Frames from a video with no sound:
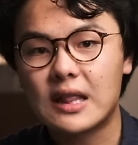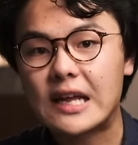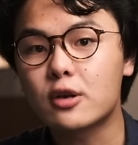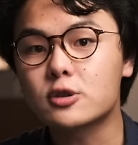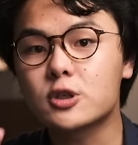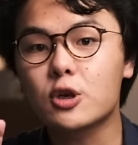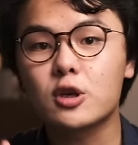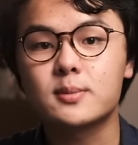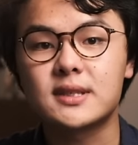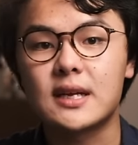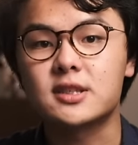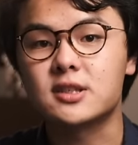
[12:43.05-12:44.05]
Let your
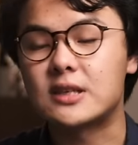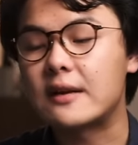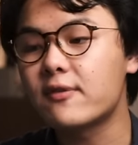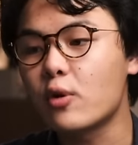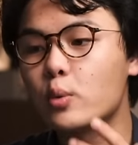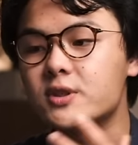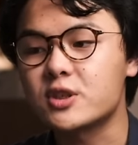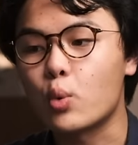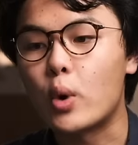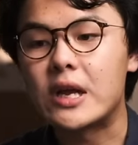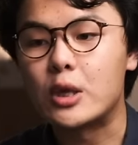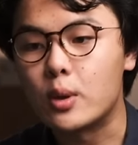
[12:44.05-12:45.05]
circumstances influence the
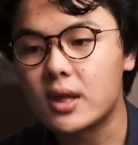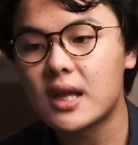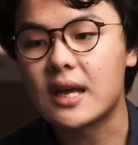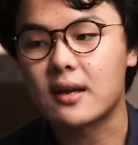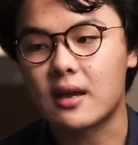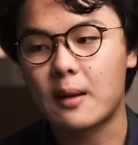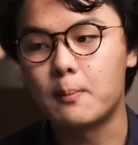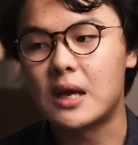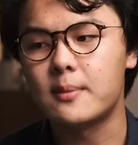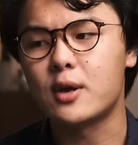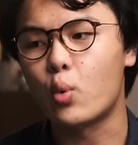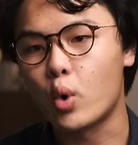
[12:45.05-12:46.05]
way you think, and
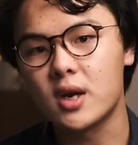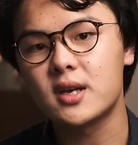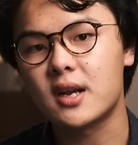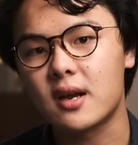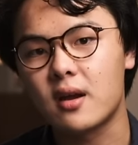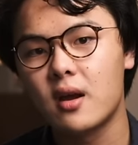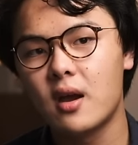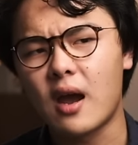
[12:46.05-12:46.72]
maybe one day,